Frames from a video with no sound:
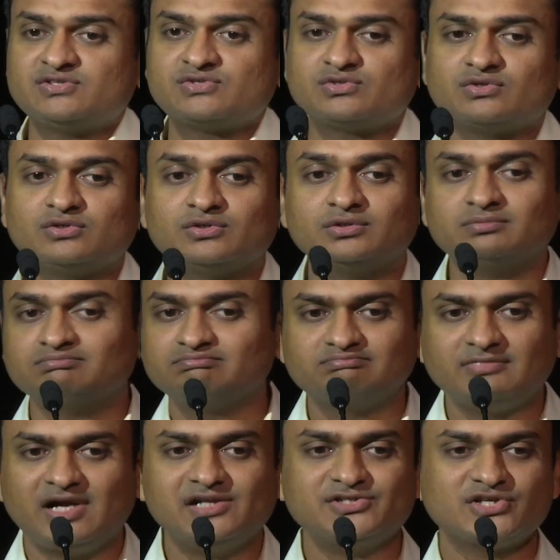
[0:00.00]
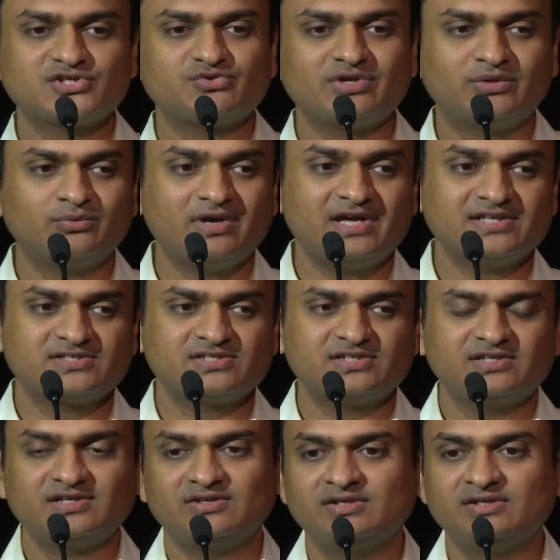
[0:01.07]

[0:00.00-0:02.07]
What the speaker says: So, I'll just request